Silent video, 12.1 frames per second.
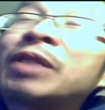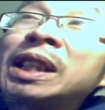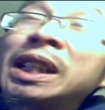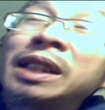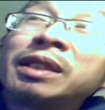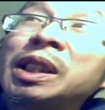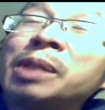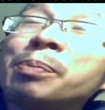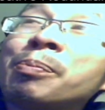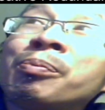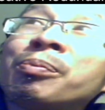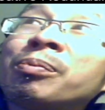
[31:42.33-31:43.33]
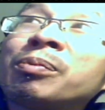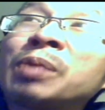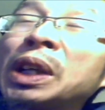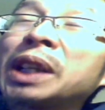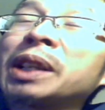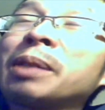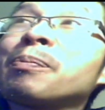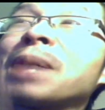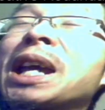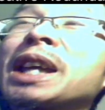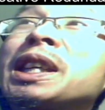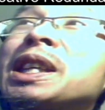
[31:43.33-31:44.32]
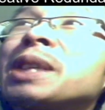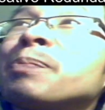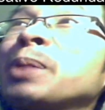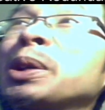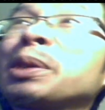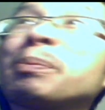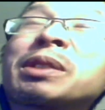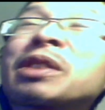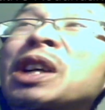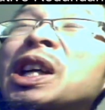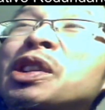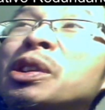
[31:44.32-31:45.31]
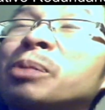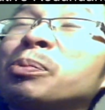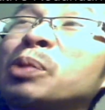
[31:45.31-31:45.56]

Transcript: an envelope, like baggie, put it beside your